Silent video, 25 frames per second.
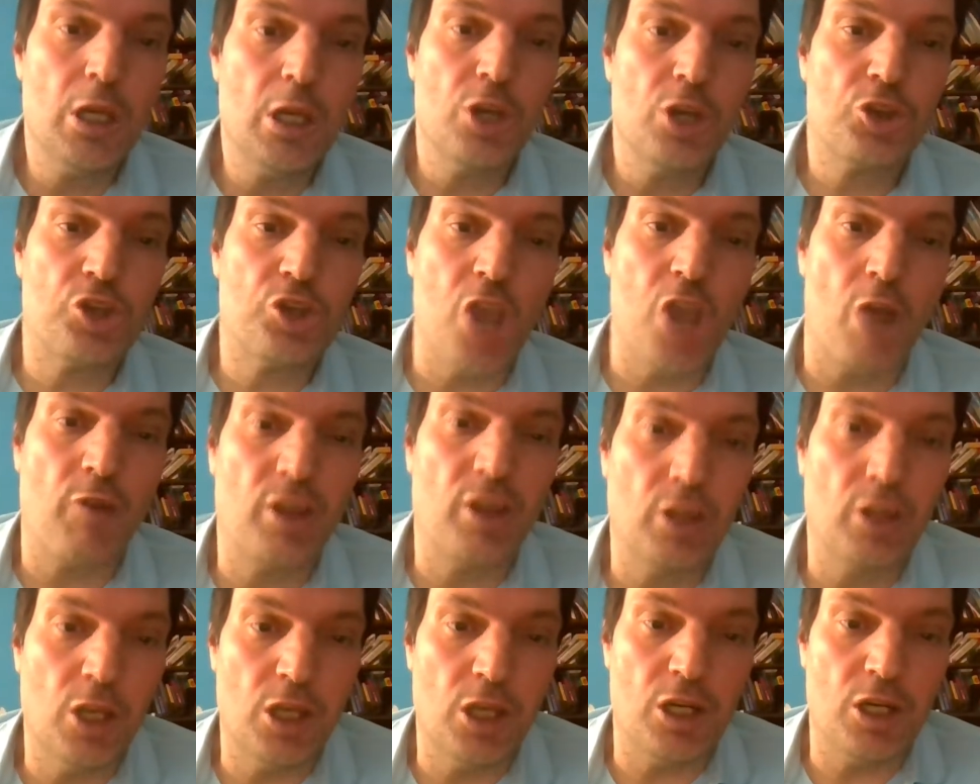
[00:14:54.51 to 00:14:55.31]
Jerry
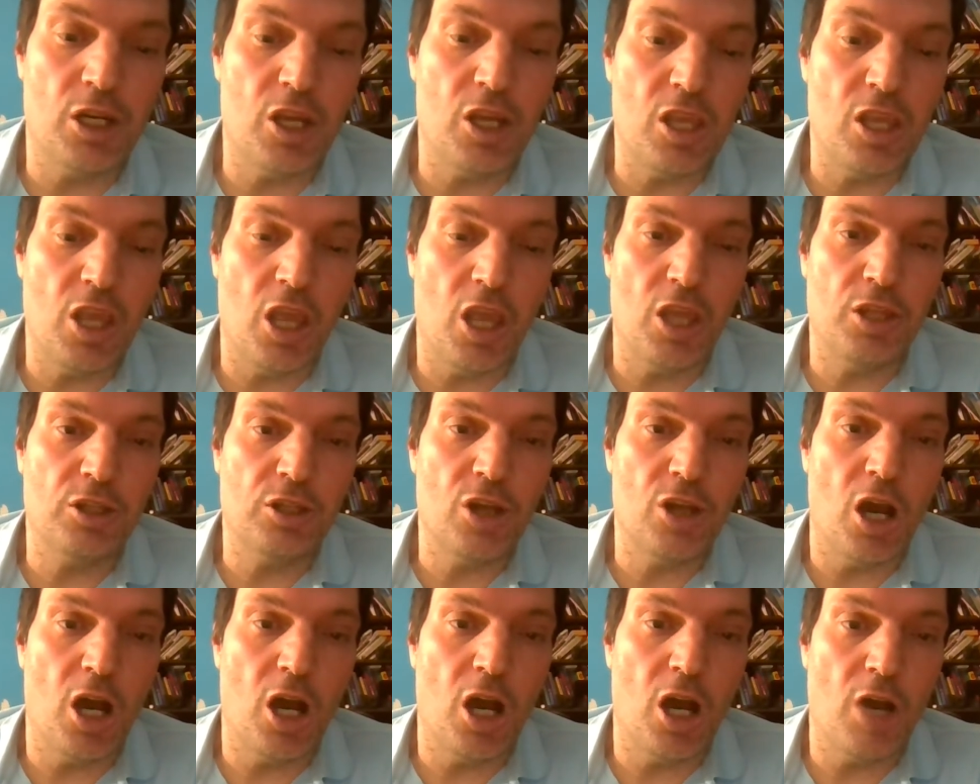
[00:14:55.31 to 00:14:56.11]
Lynn
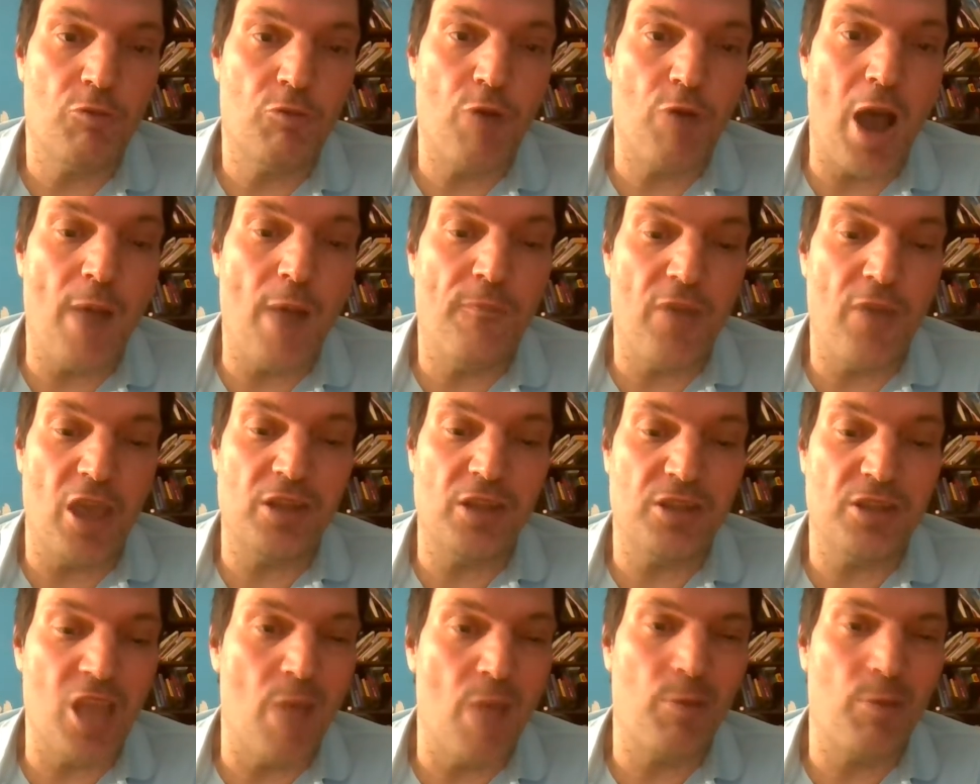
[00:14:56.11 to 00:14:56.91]
and Rob
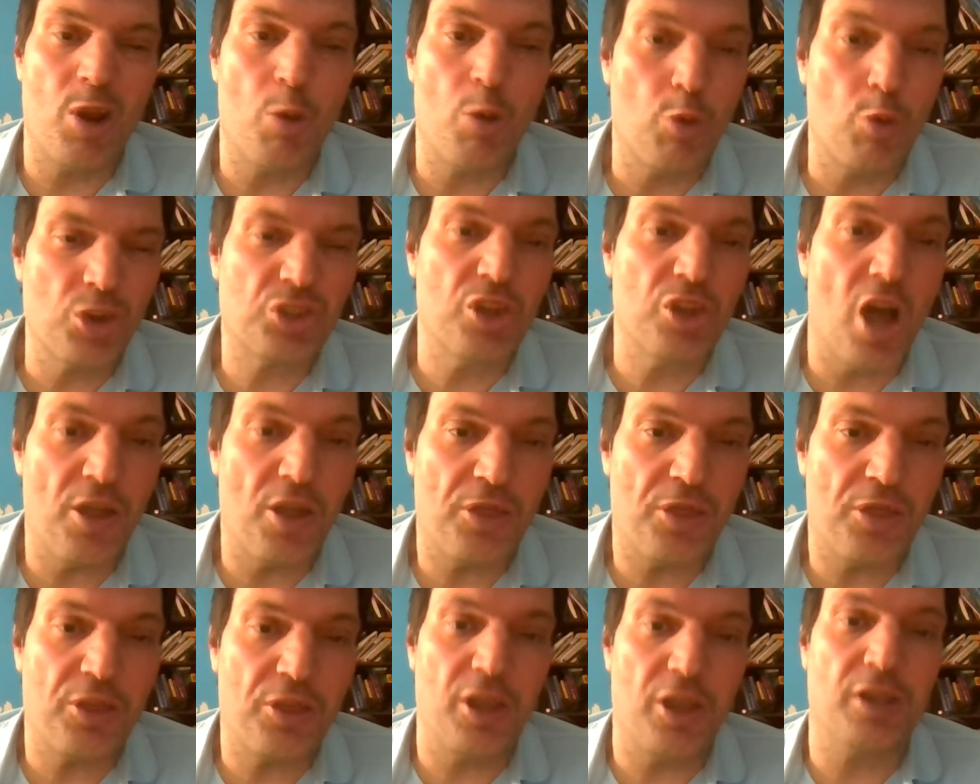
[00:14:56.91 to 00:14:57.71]
Van Dam, and it was
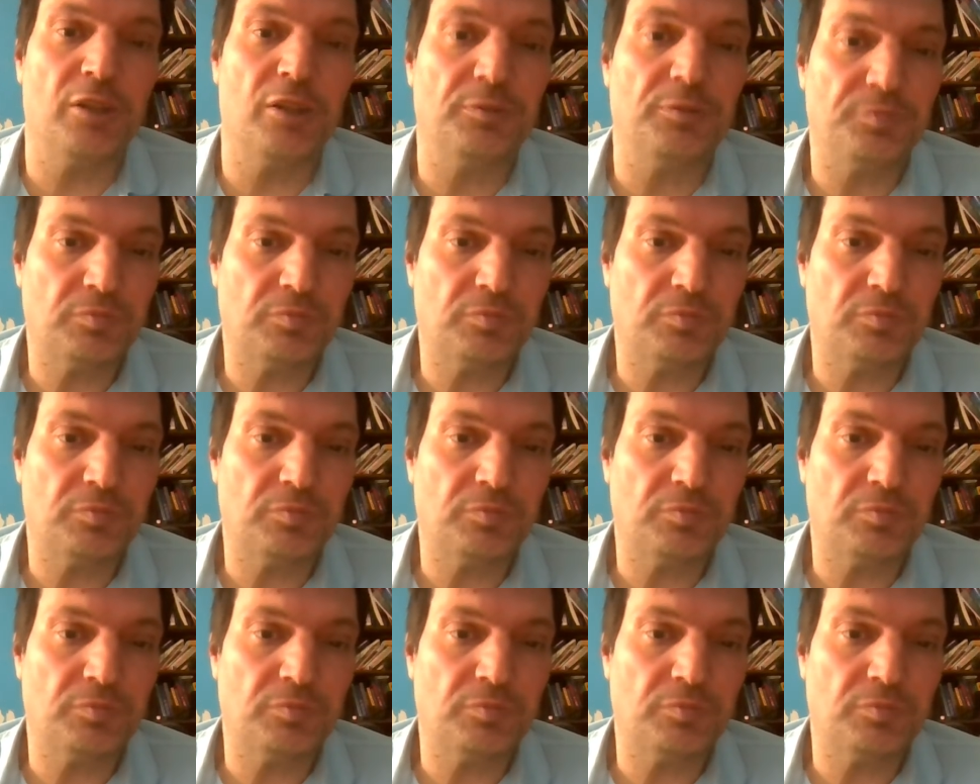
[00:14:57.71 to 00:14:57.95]
nothing.